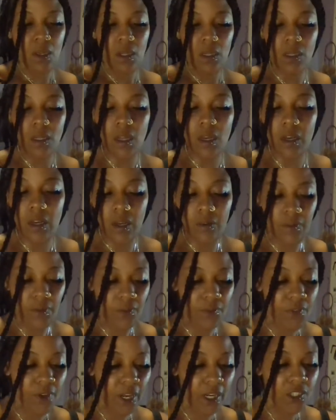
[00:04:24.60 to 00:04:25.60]
love,
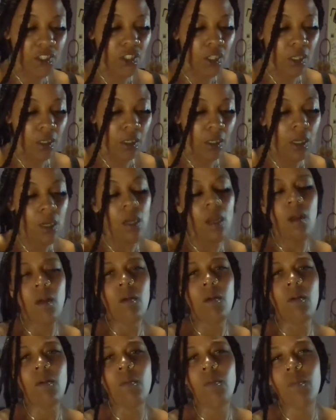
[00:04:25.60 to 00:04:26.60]
affection,
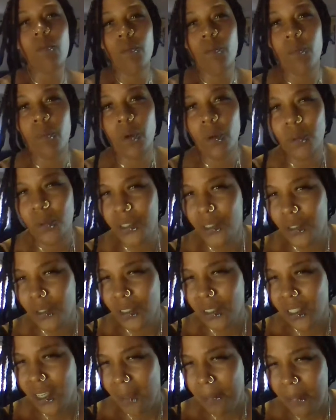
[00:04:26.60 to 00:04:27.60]
but what do
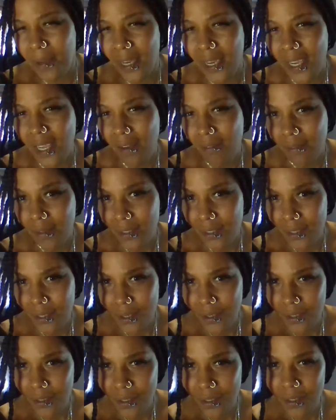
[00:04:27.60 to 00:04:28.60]
you get back in
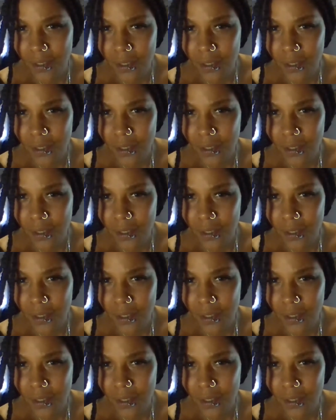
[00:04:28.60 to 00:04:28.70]
return?